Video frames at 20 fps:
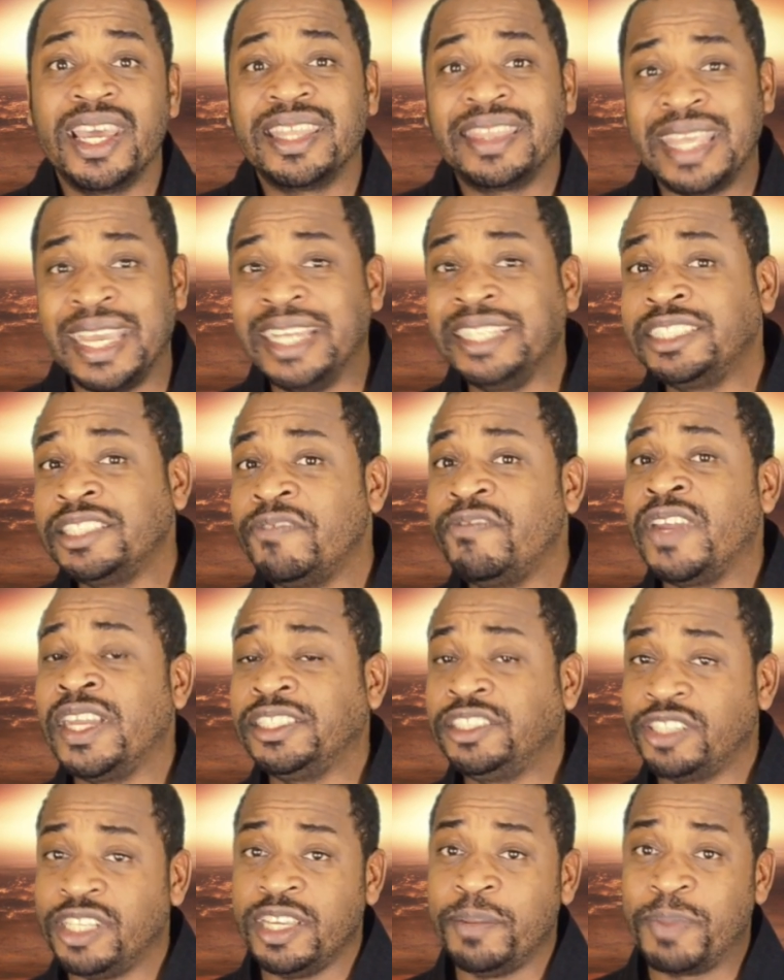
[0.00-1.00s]
Things
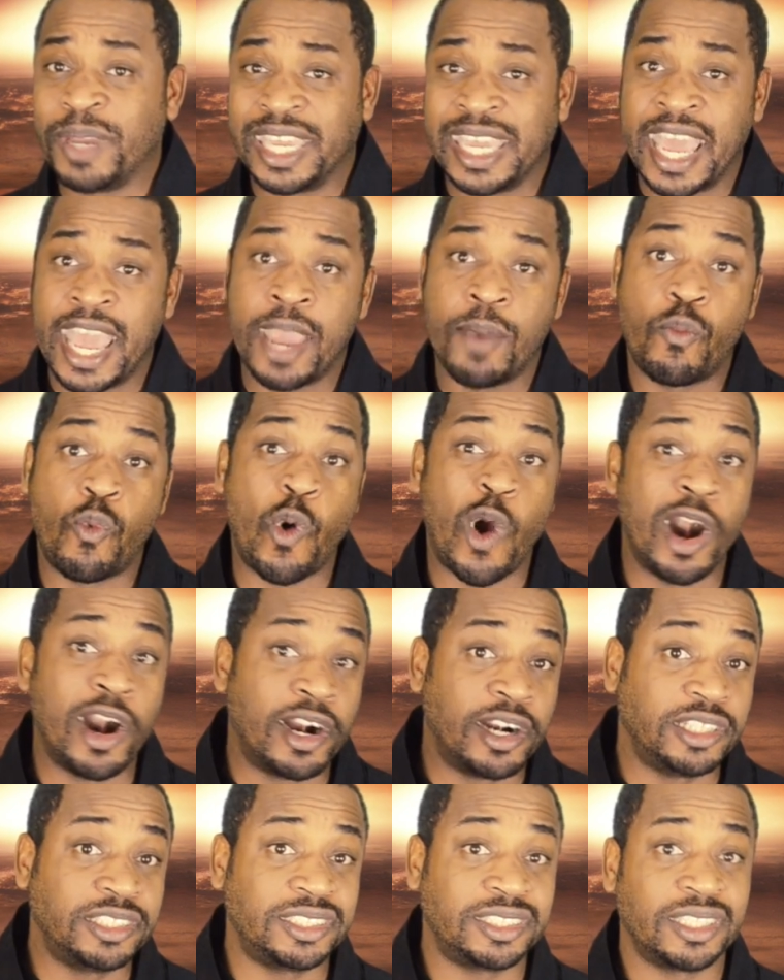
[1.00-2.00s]
eventually became
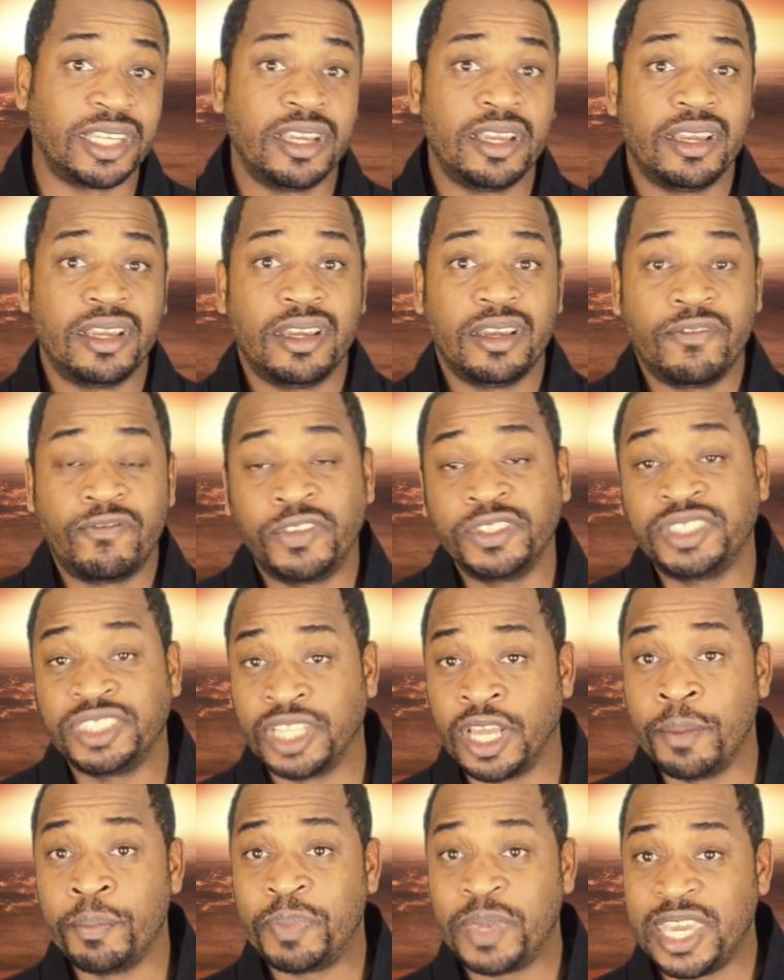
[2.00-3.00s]
worse for
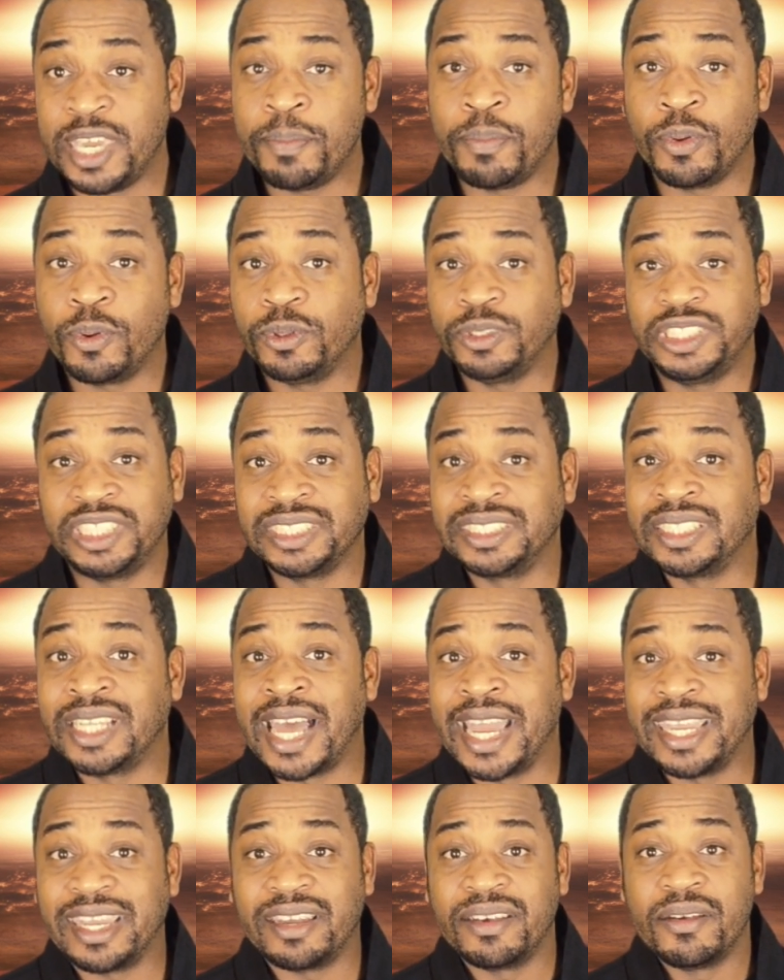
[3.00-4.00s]
some people, just
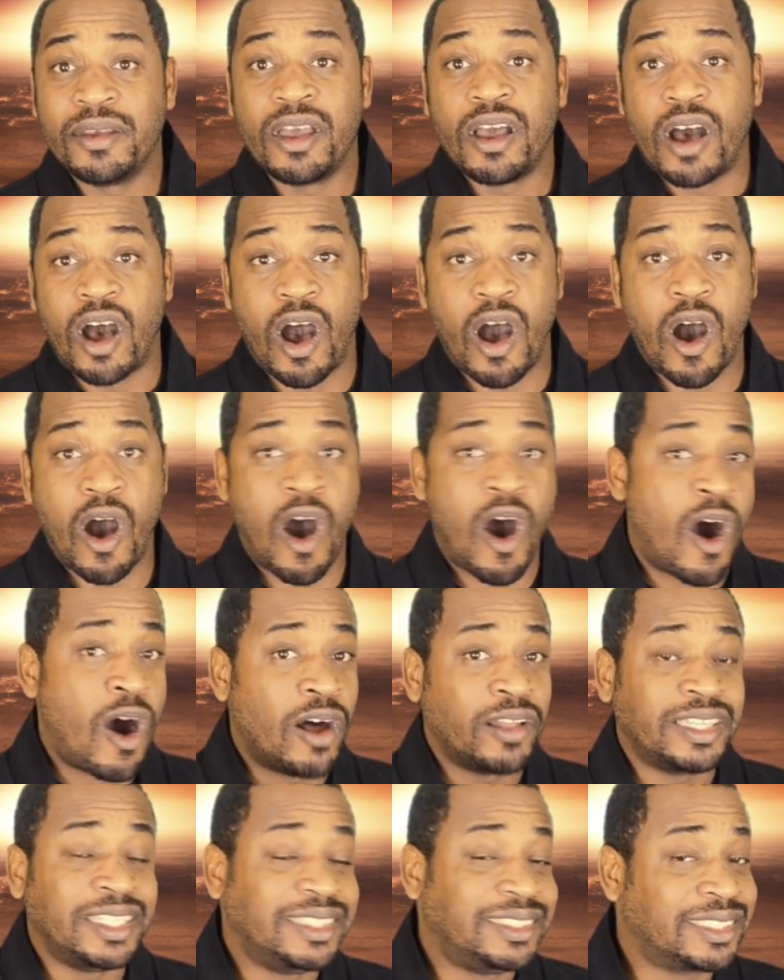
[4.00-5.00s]
like
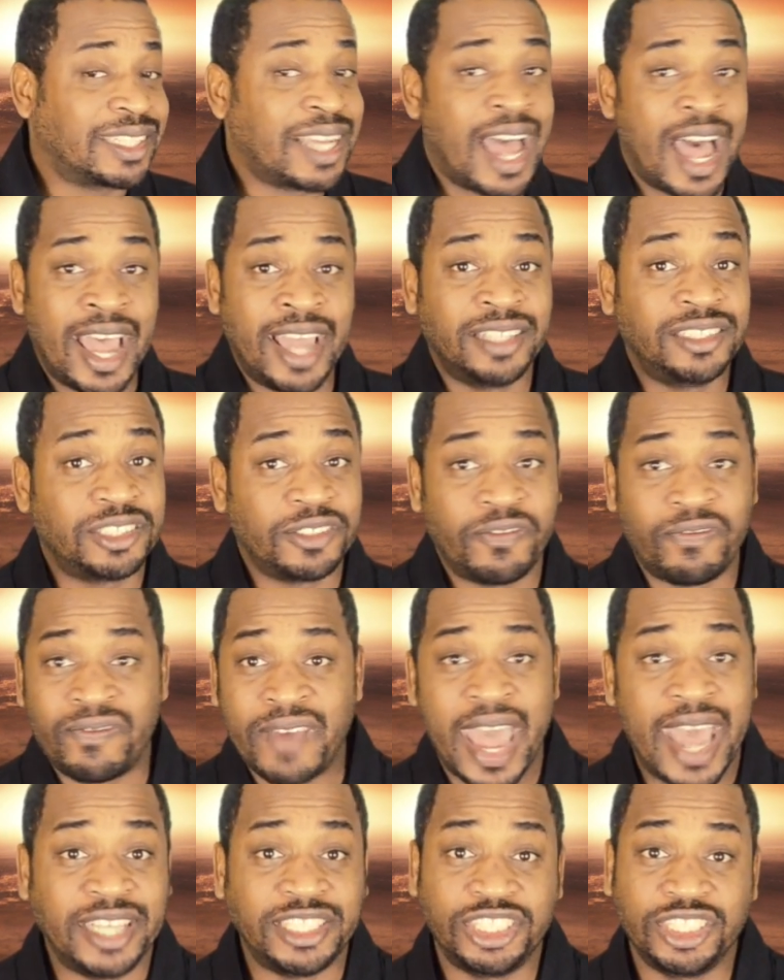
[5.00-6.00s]
all these kinds of
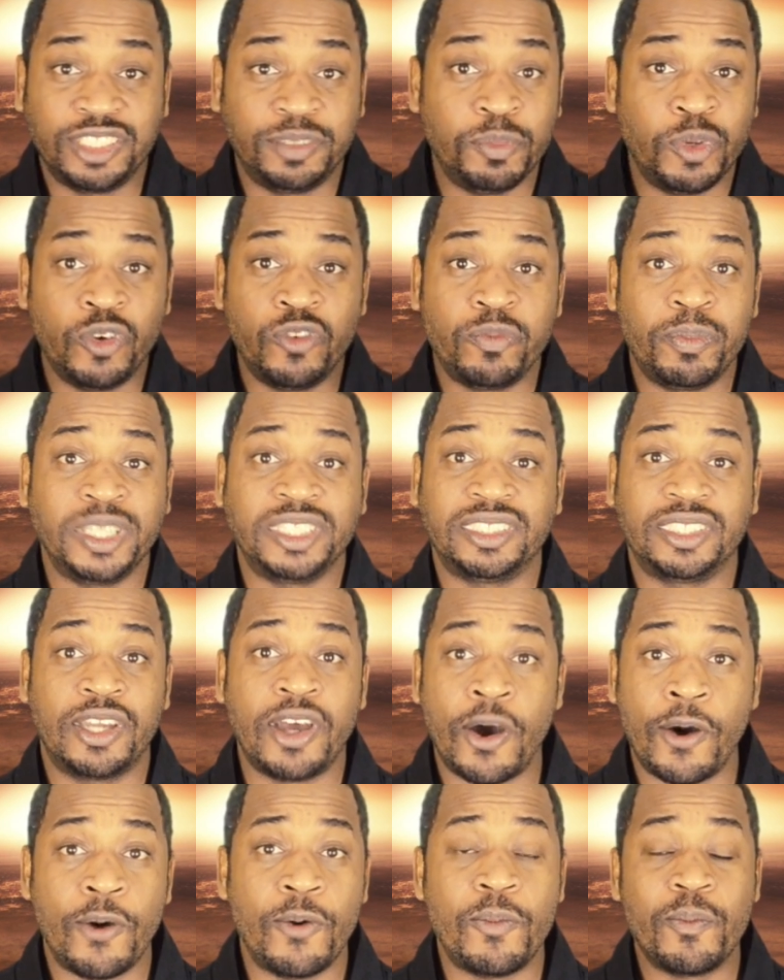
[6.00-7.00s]
fascist movements
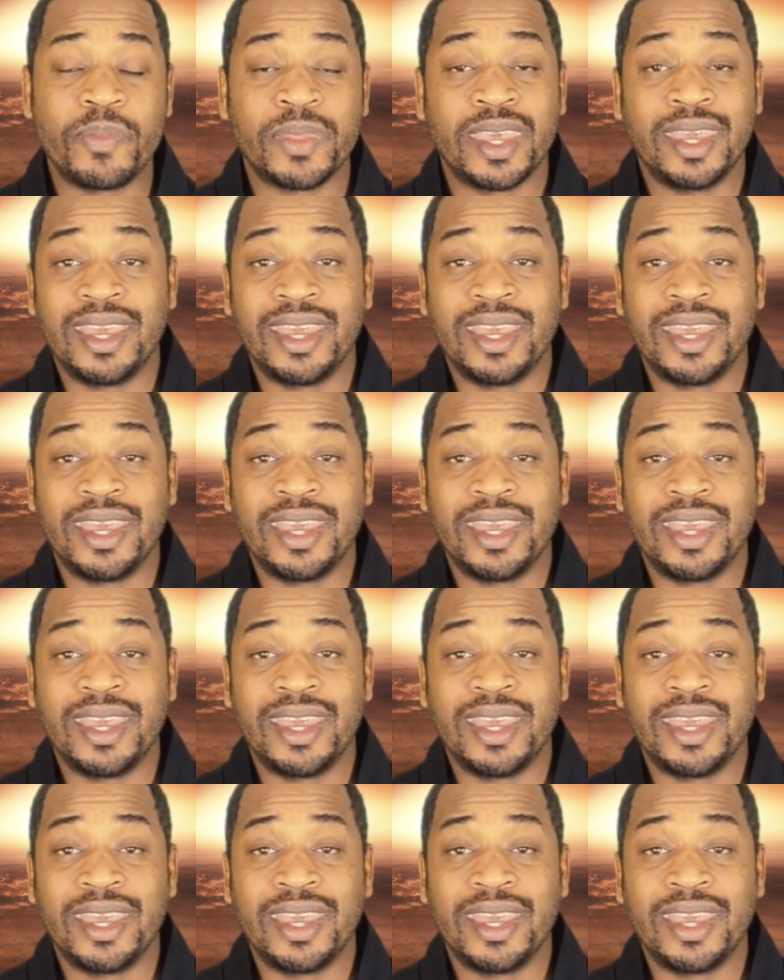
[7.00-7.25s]
go.